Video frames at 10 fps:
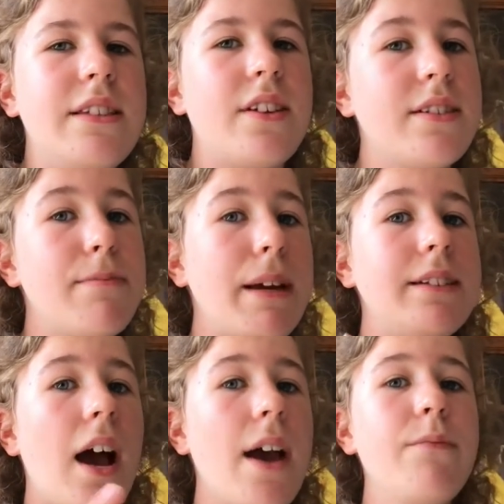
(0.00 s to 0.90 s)
doesn't make
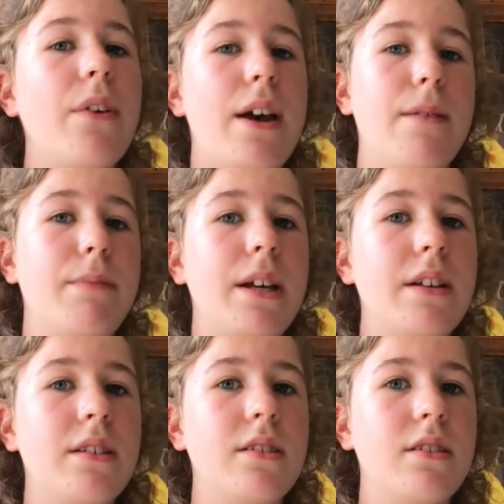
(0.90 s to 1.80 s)
time for him
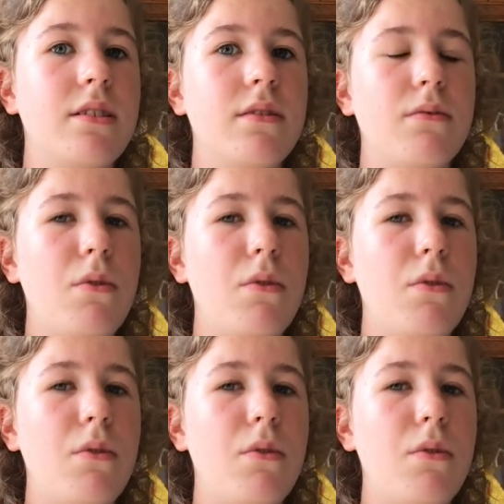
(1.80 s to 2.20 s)
because,